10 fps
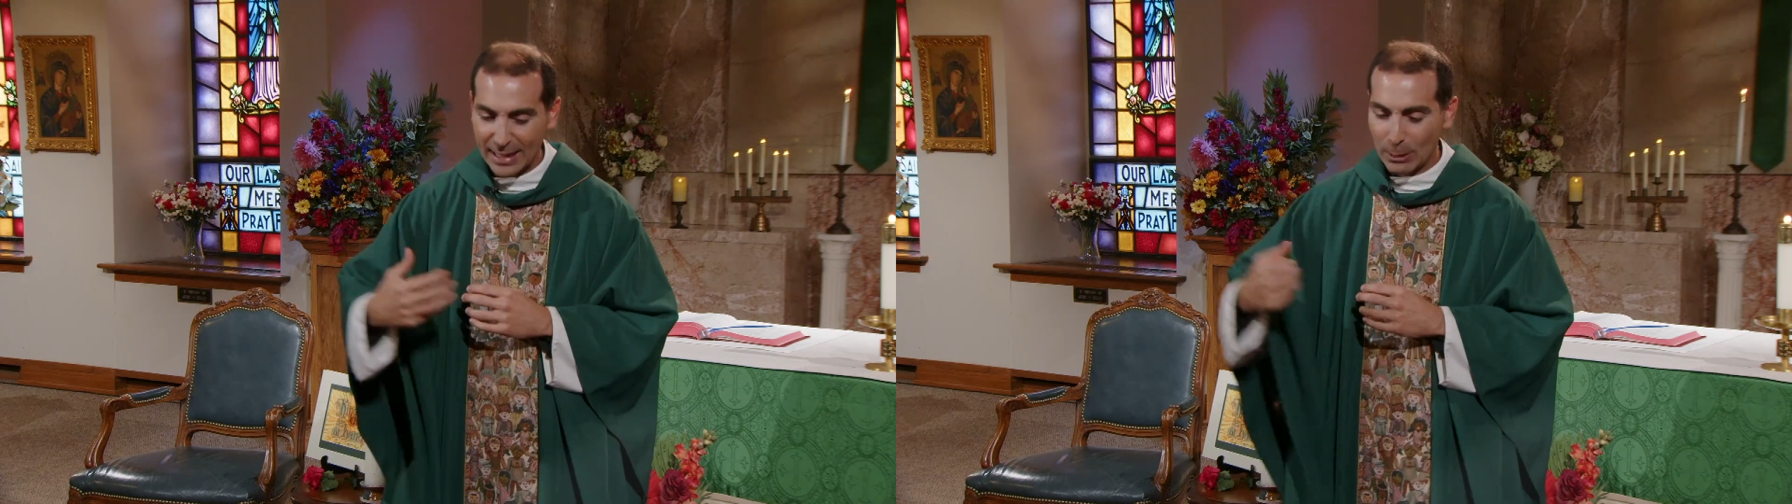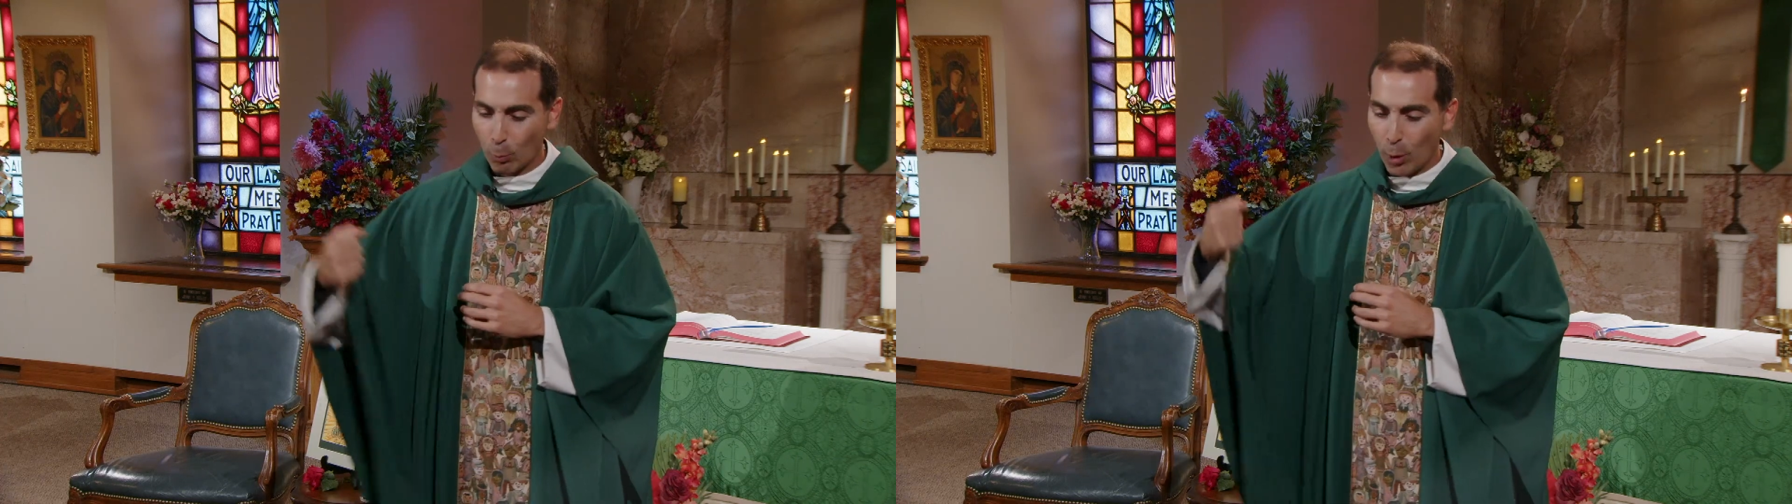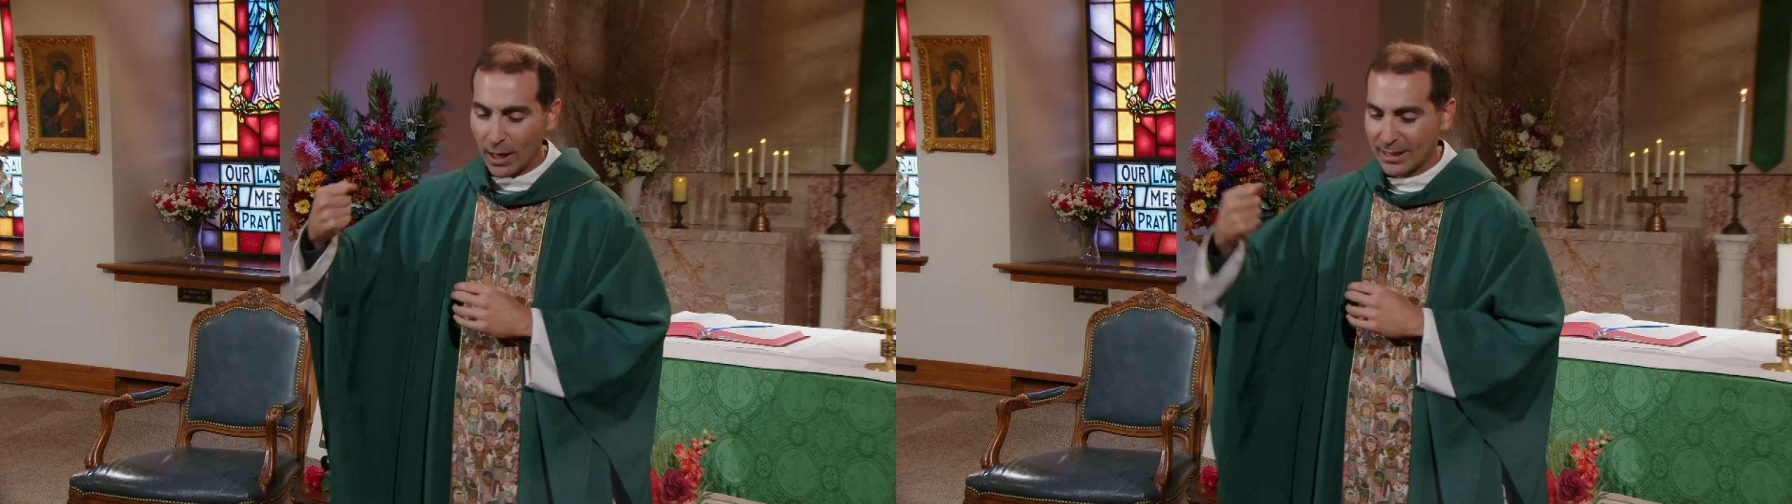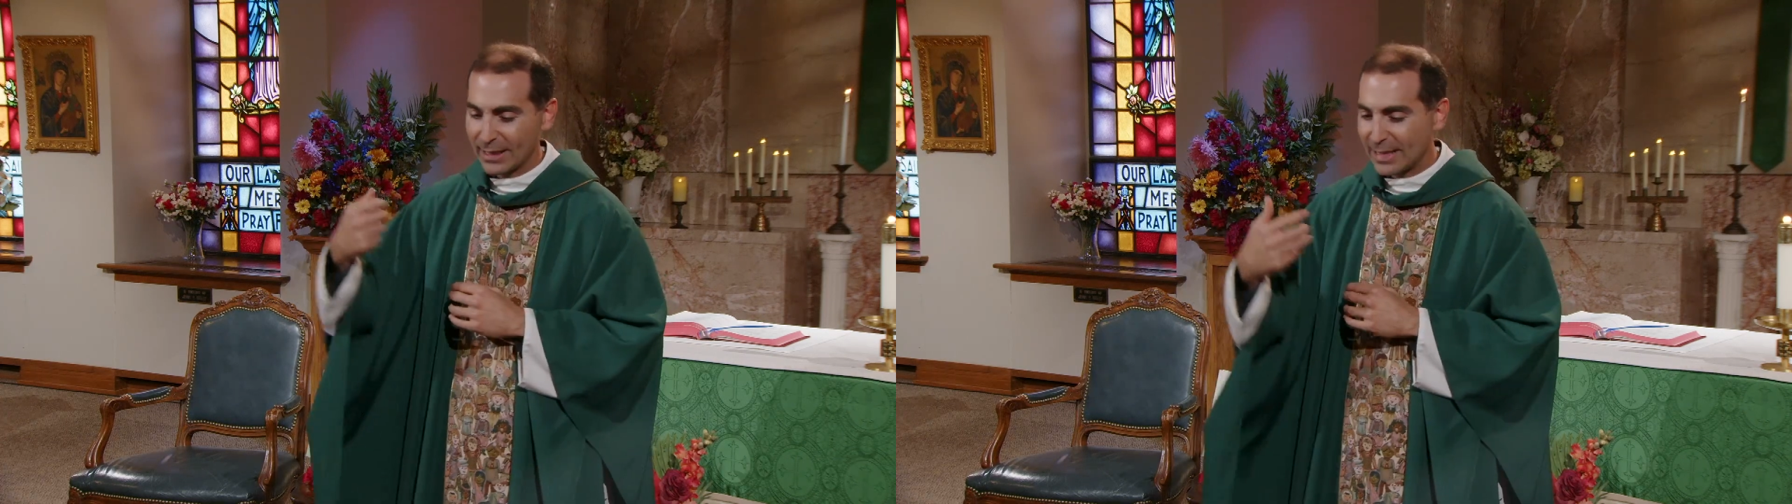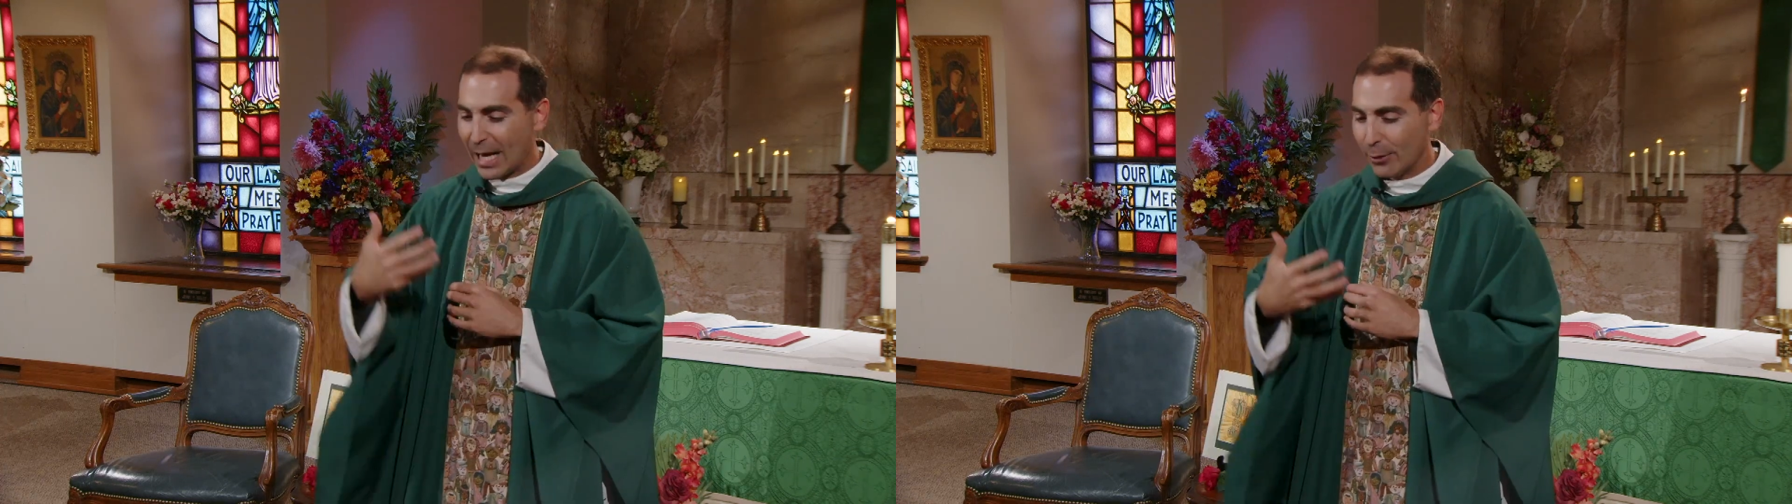He walked it
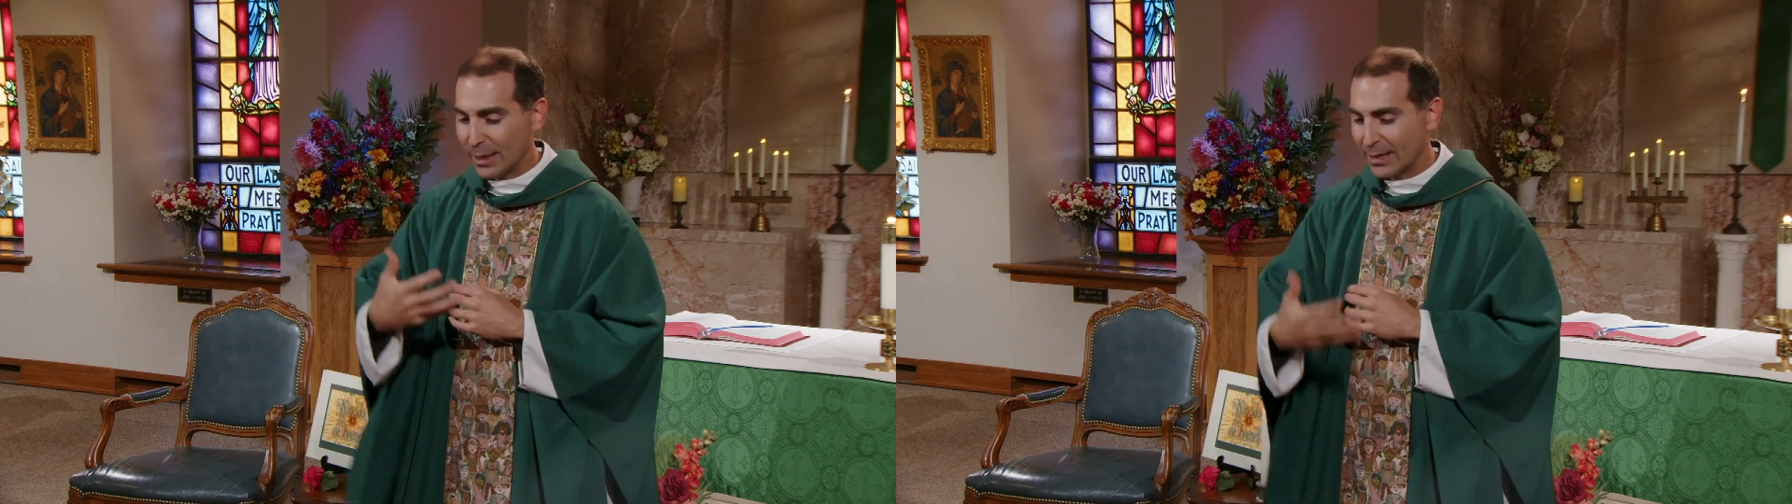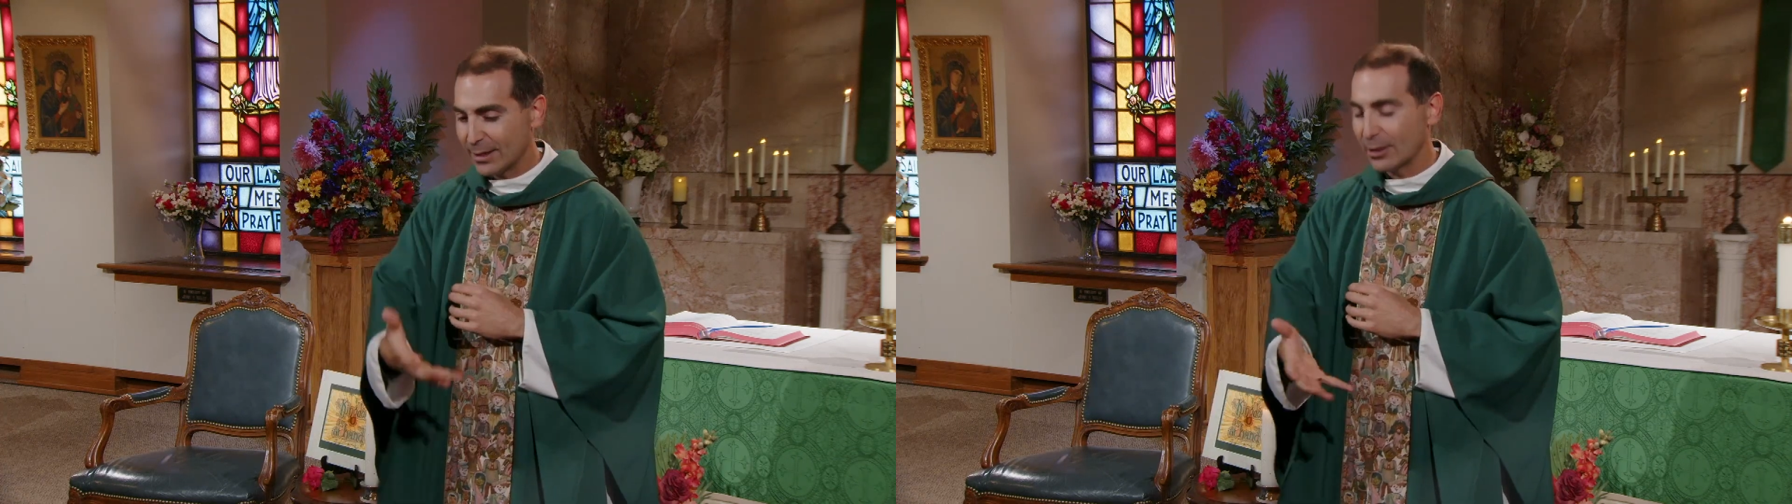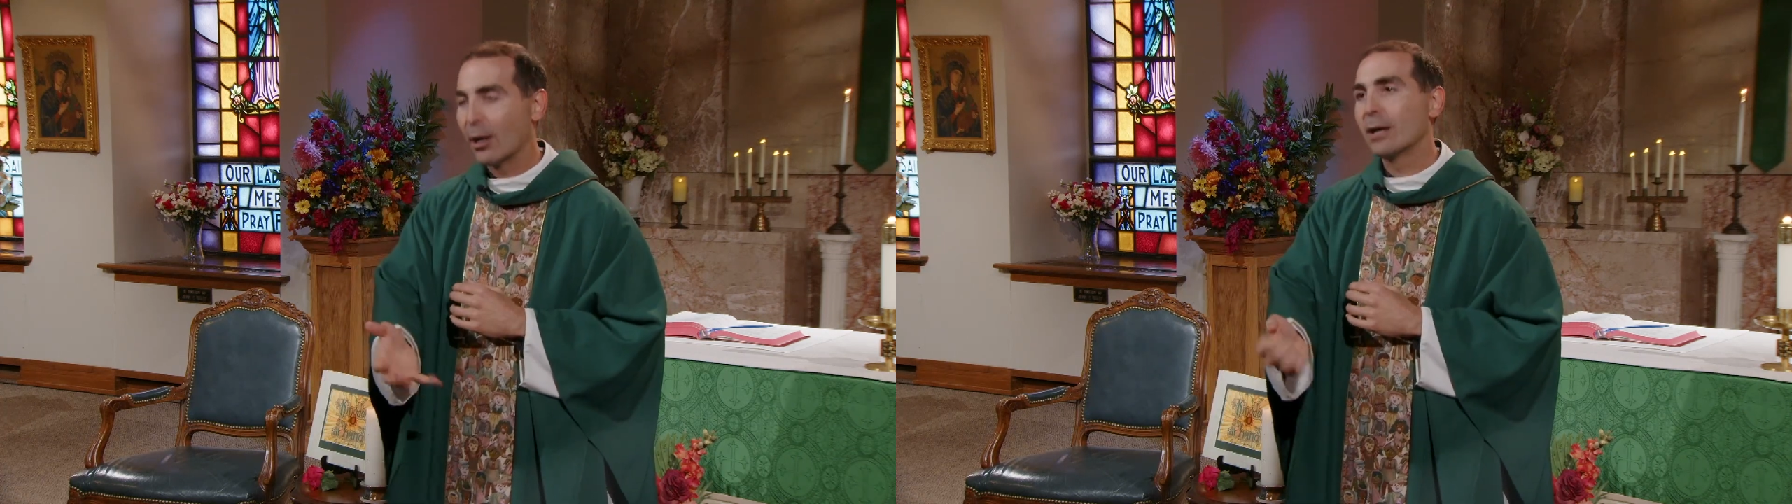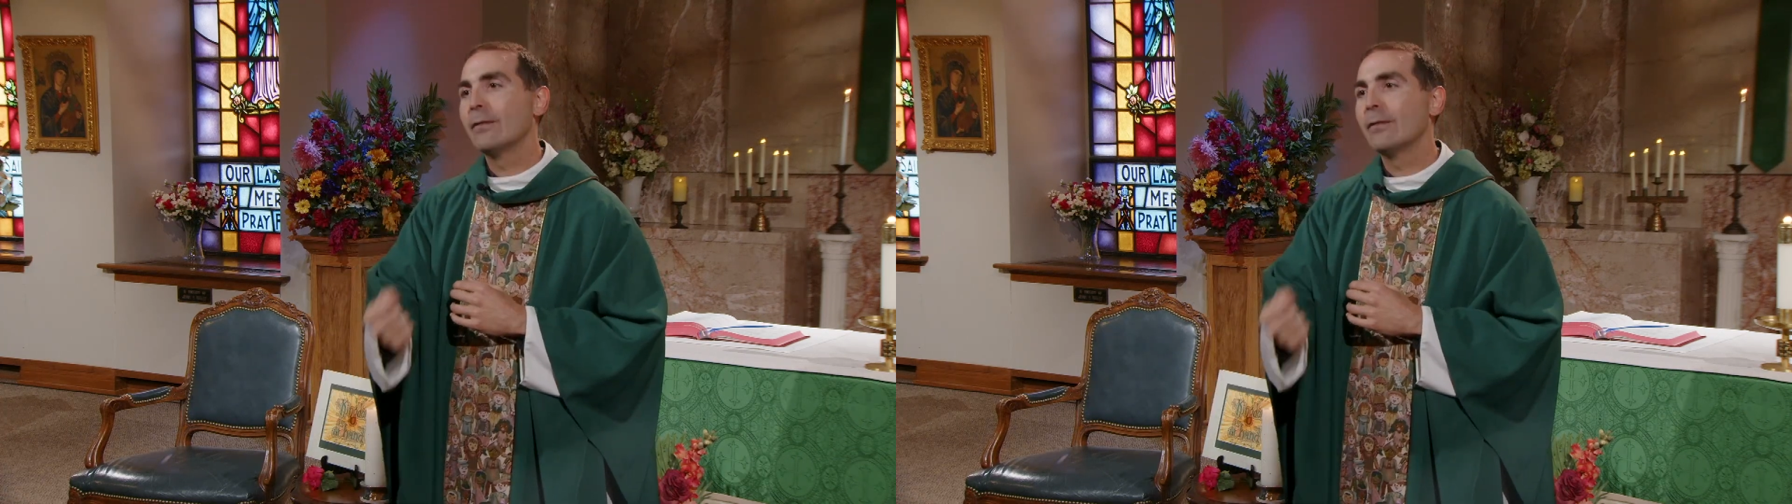down into the Garden